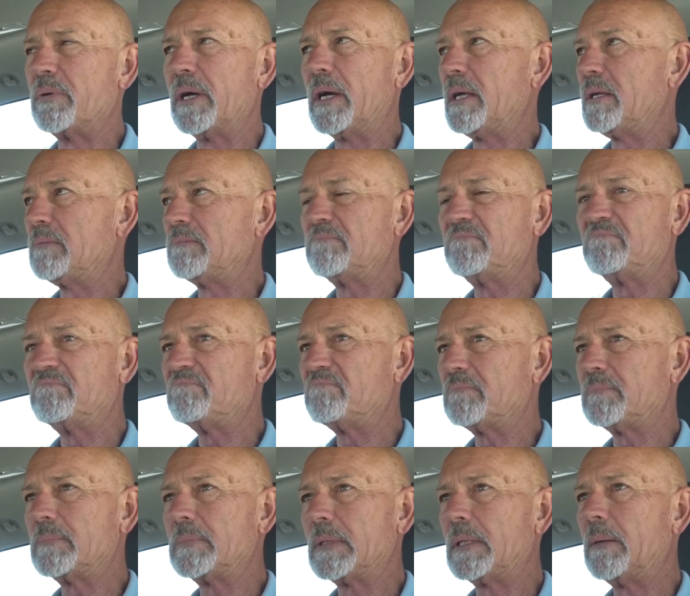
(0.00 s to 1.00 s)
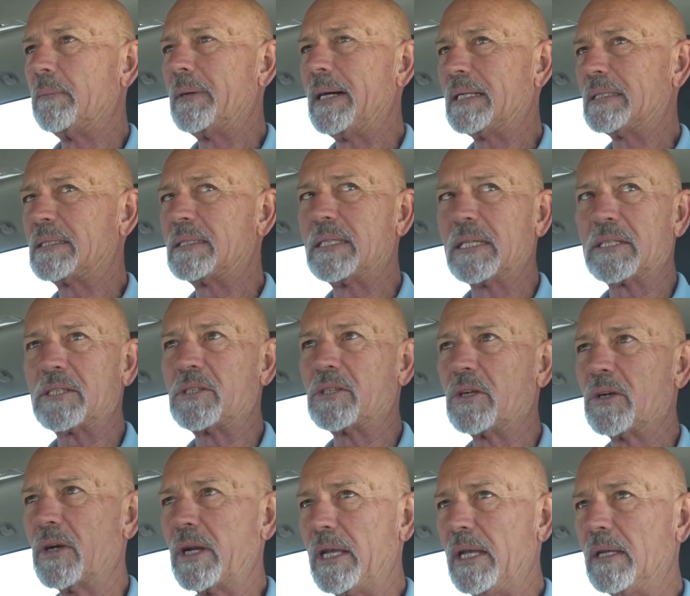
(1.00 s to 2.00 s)
But about
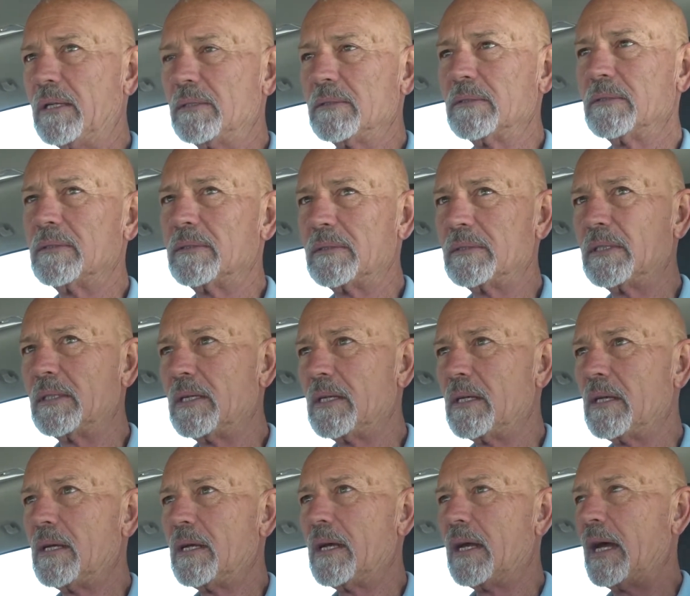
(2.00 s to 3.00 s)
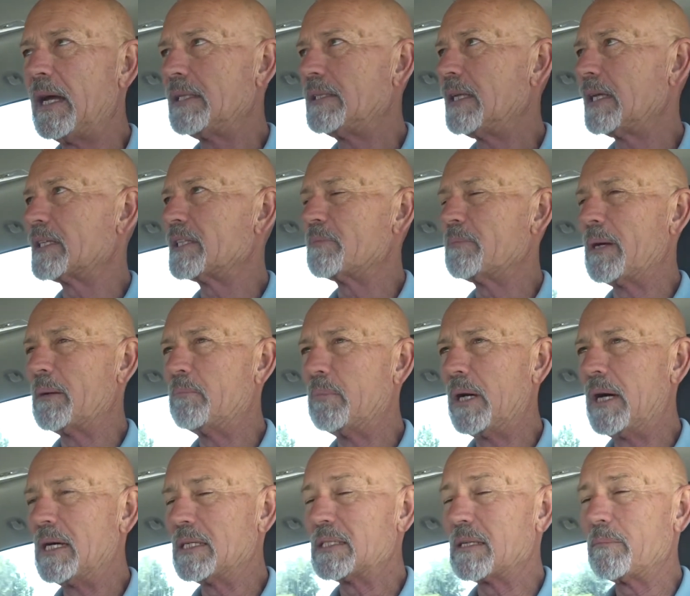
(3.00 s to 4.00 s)
6:30, I texted my
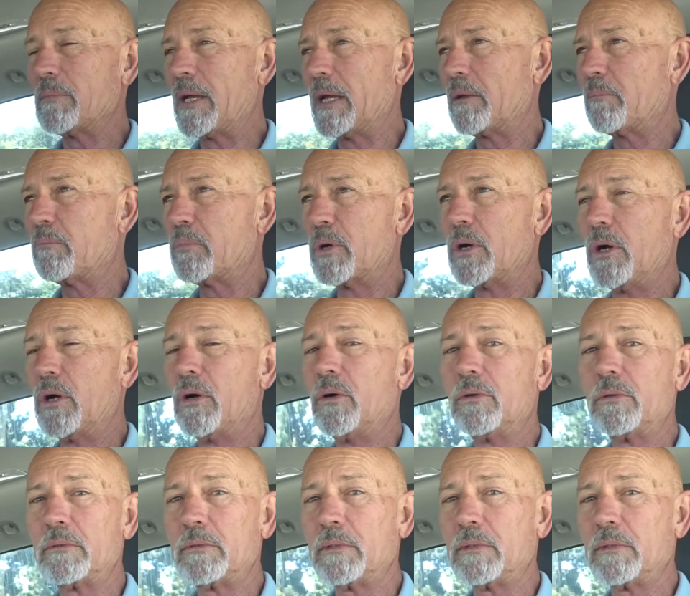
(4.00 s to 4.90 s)
boss. I'm like, bro,